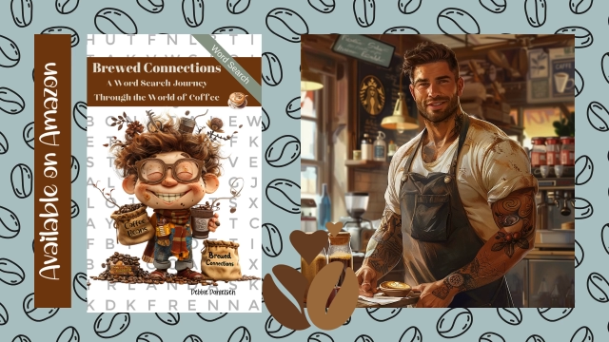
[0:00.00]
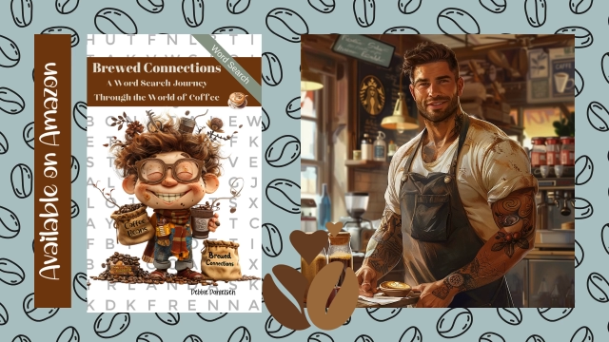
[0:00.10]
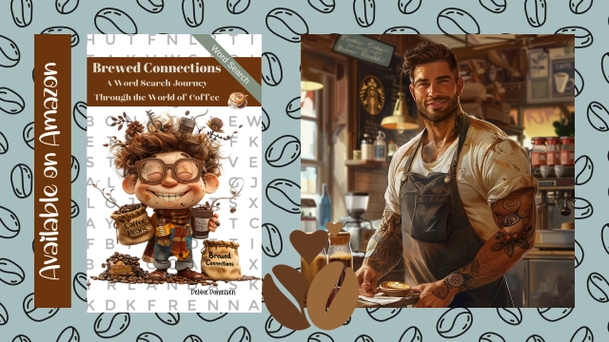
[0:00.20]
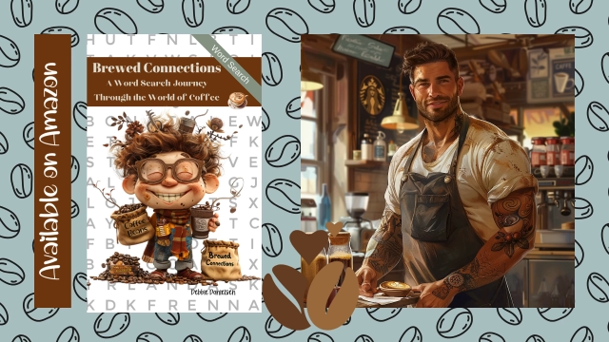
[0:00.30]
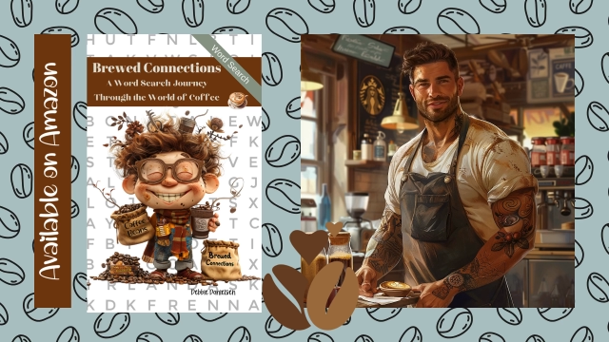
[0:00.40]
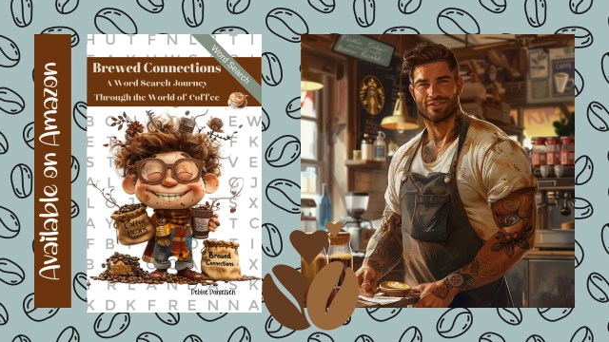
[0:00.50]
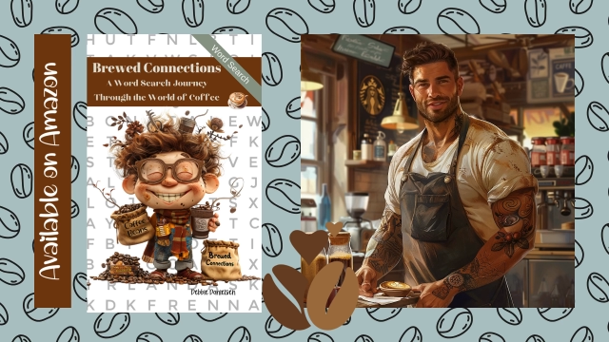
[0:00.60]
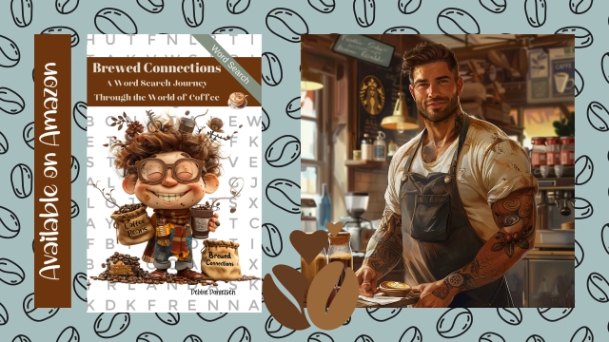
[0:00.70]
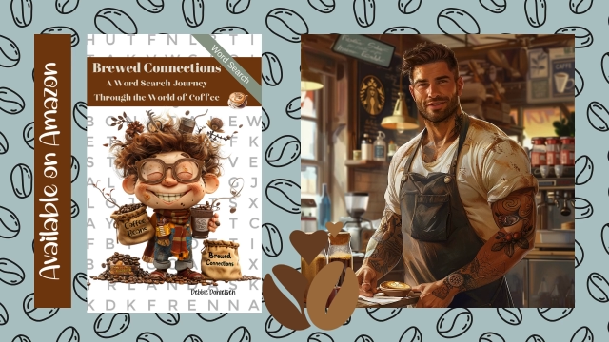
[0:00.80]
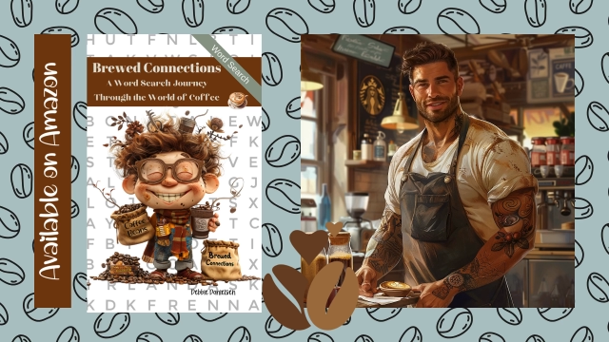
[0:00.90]
Is there
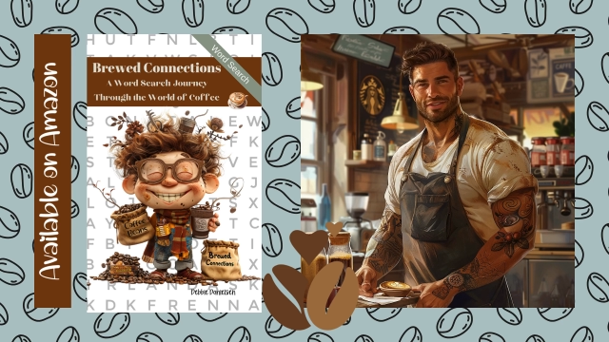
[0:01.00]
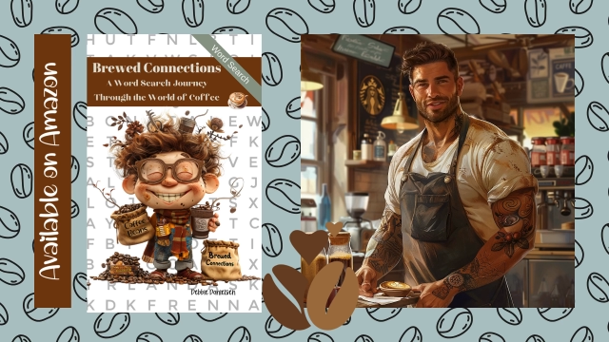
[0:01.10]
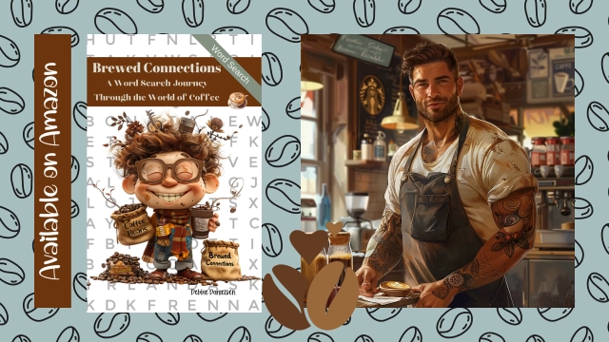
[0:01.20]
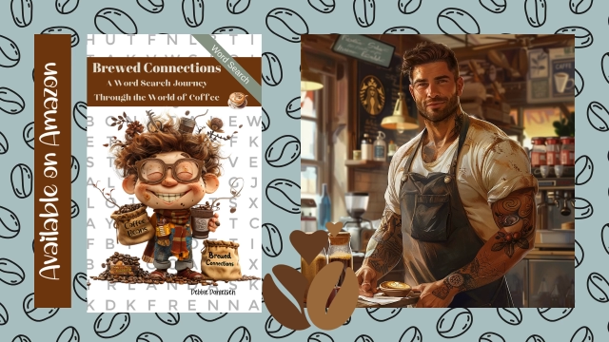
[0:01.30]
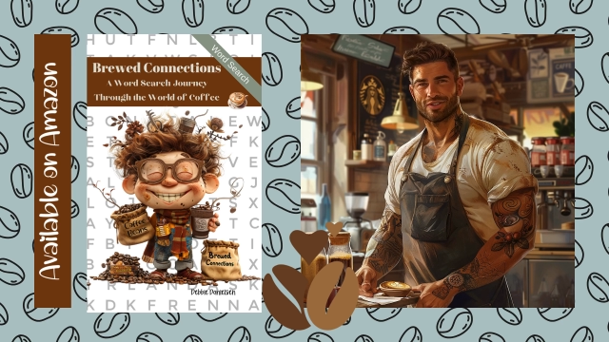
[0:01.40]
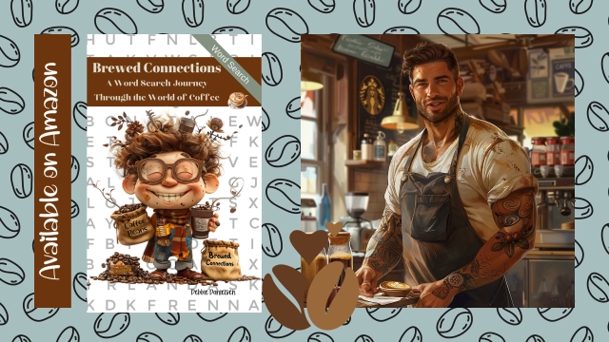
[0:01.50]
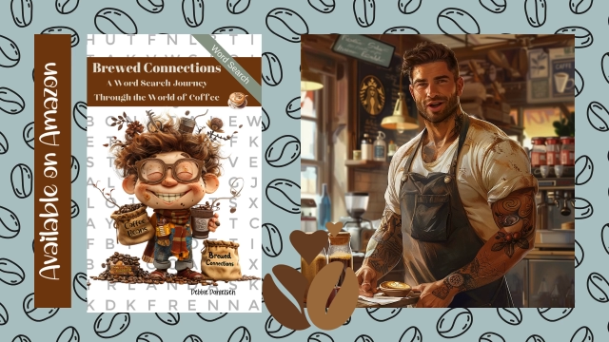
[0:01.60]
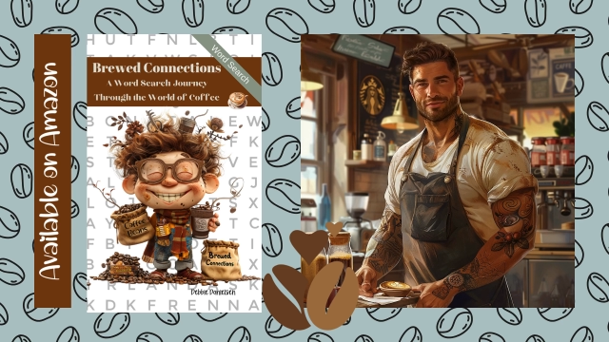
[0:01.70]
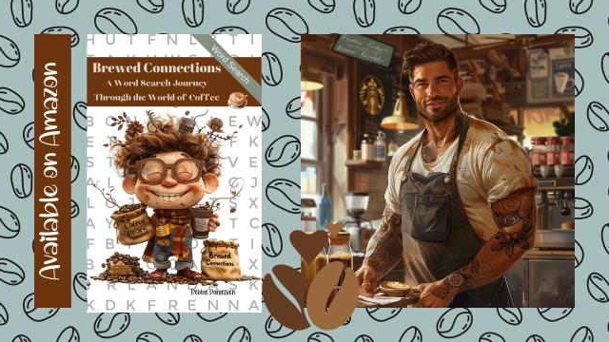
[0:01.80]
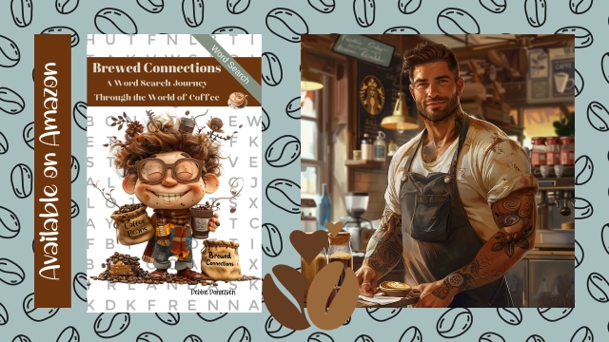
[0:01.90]
such a thing as too much
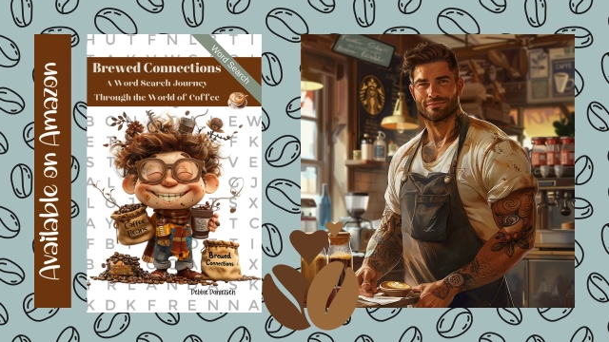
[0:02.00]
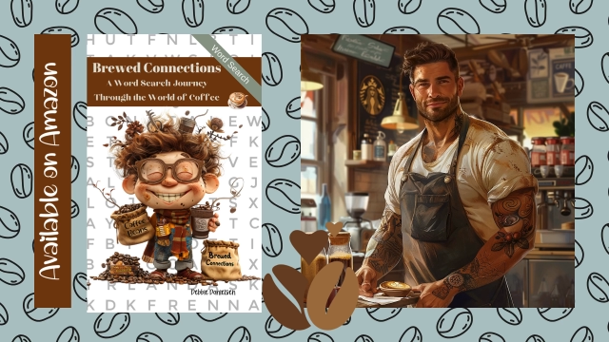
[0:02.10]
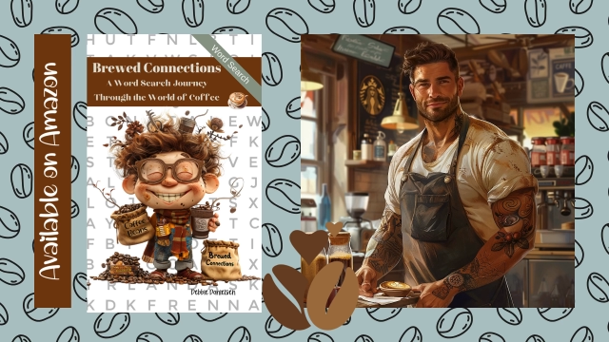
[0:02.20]
coffee?